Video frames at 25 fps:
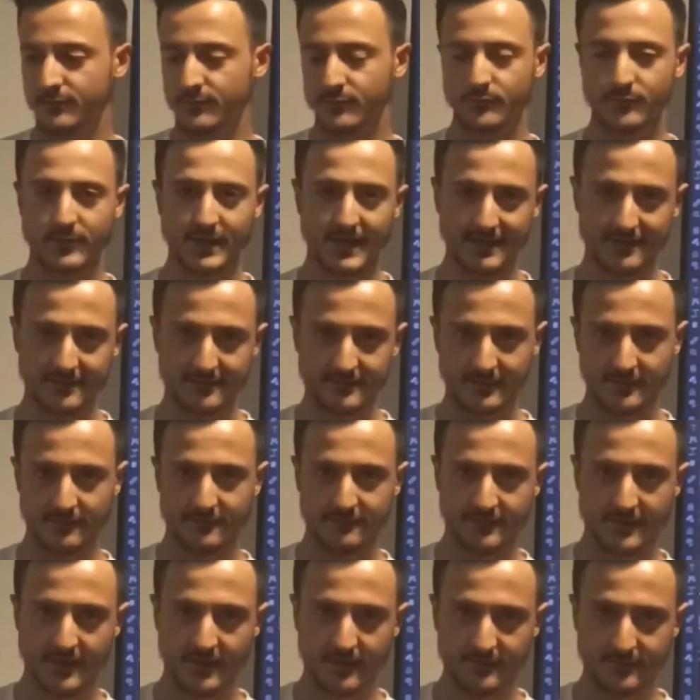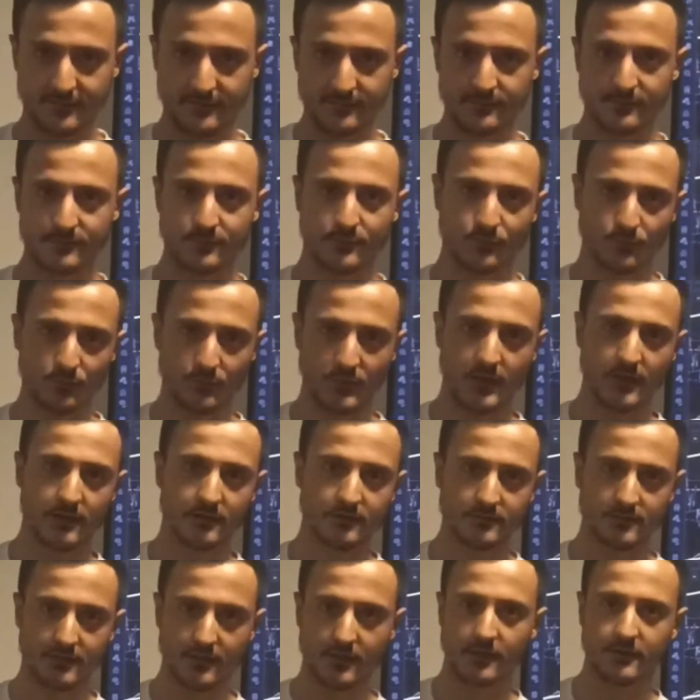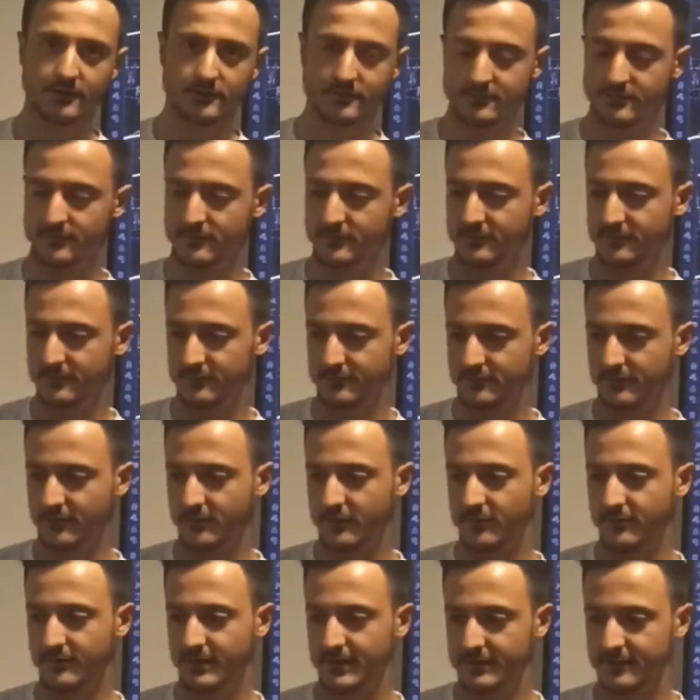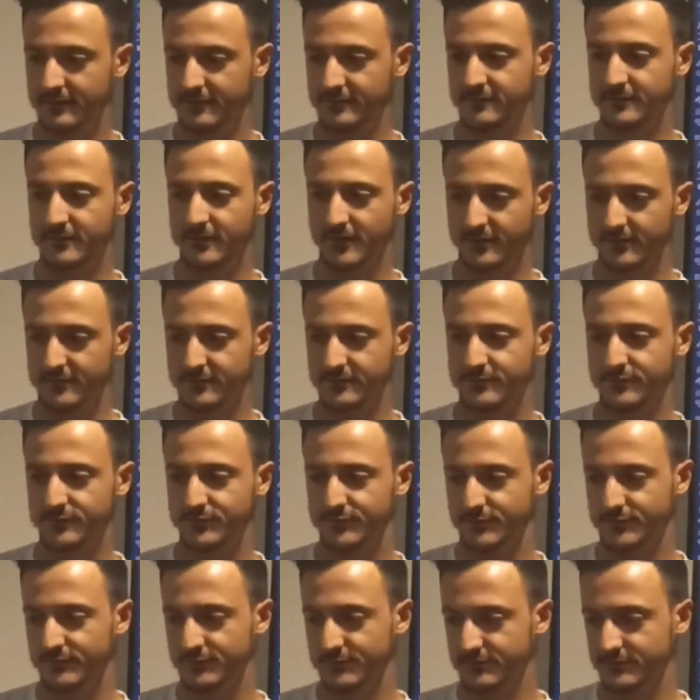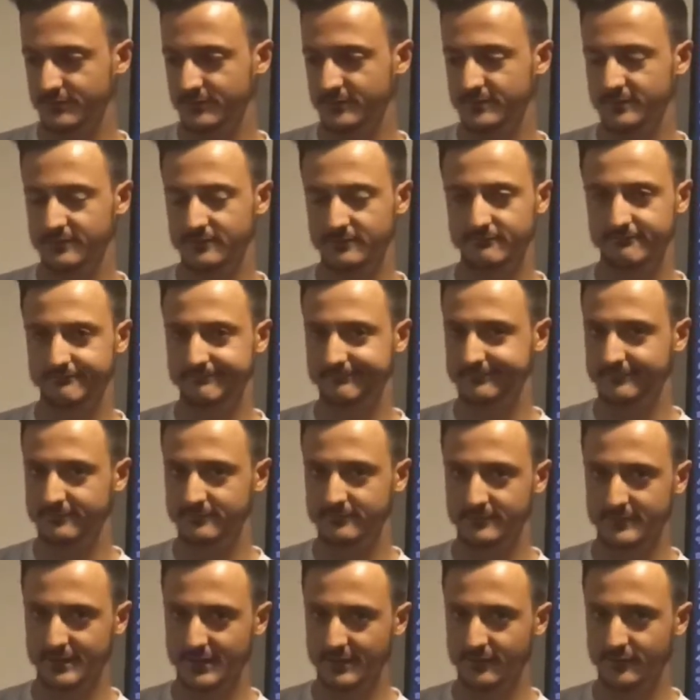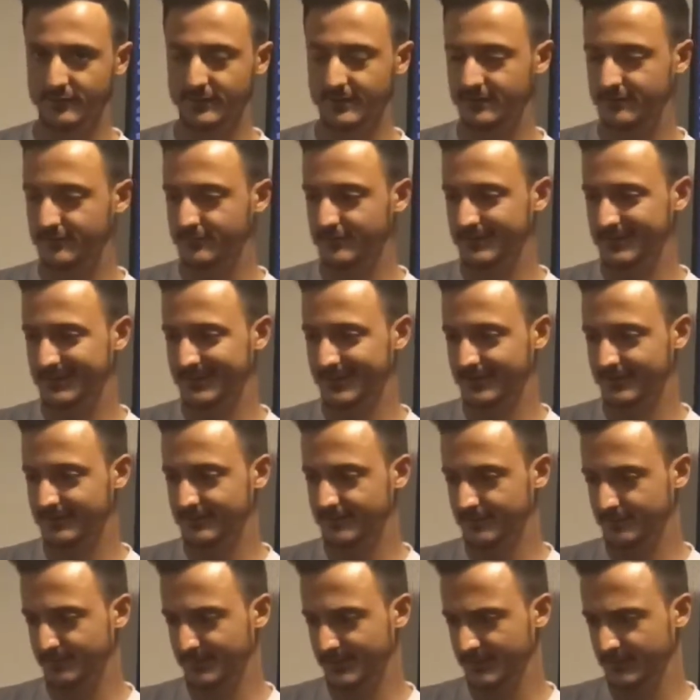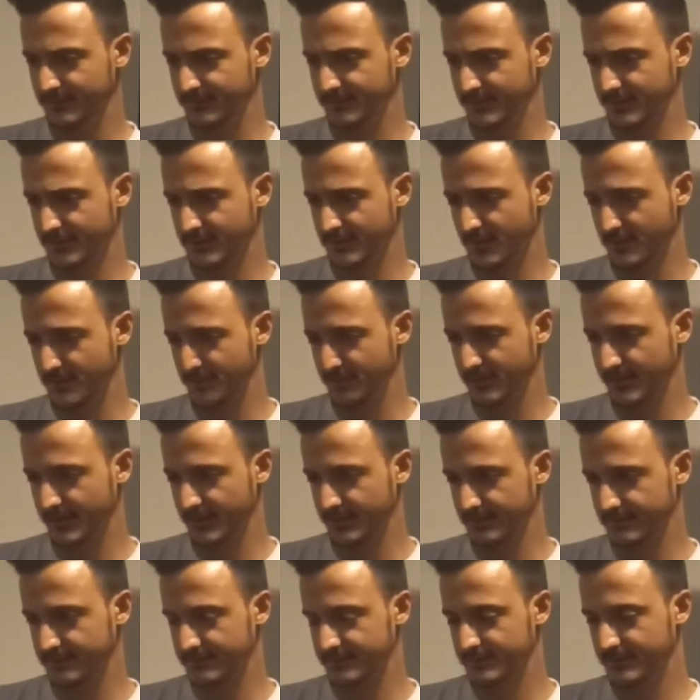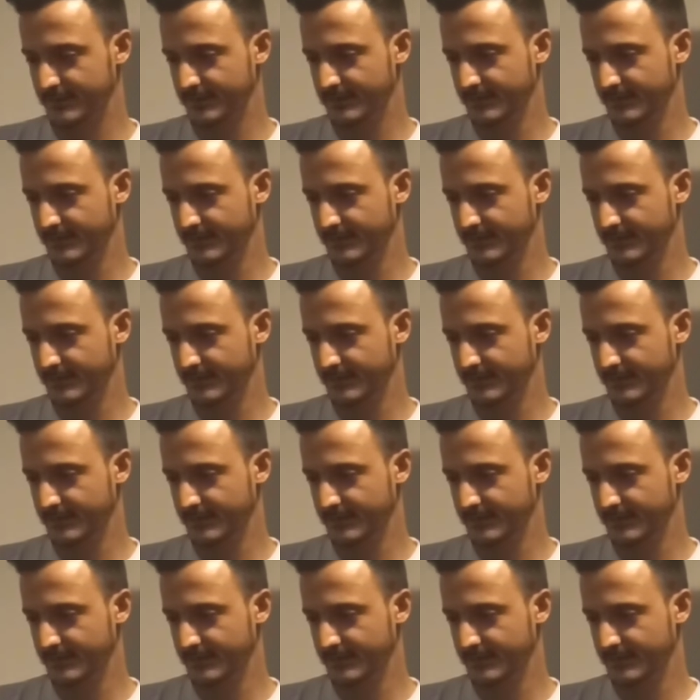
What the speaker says: rise in value while the altcoins already start to decrease. So it's a bit of a complex